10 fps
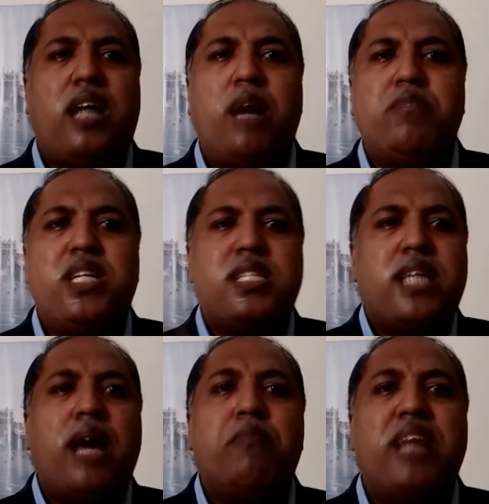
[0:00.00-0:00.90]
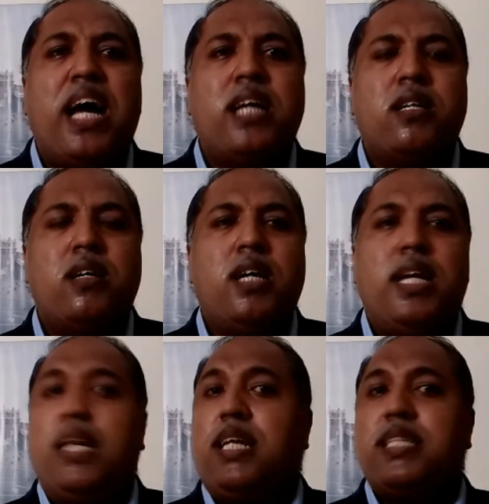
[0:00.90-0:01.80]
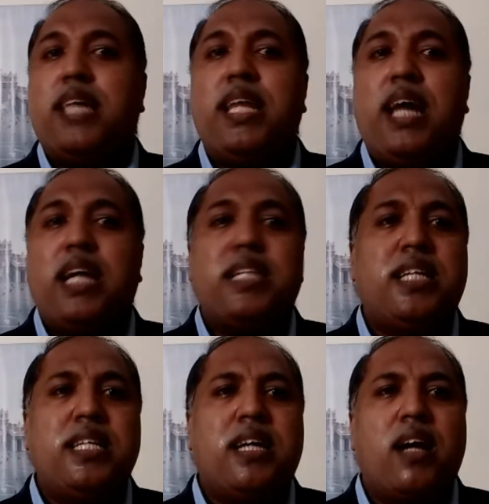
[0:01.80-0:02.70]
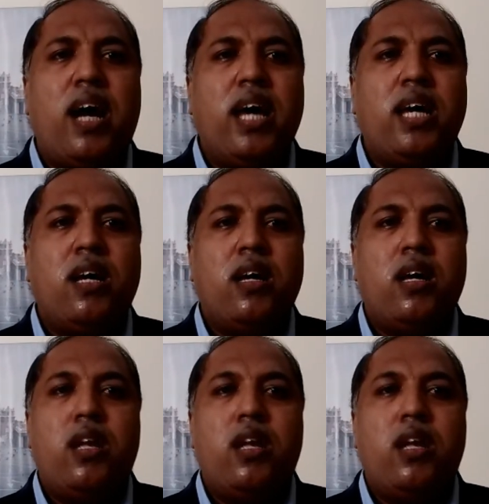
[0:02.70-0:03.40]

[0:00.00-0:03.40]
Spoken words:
I'm this, I'm that." Did he say that and sit and cry?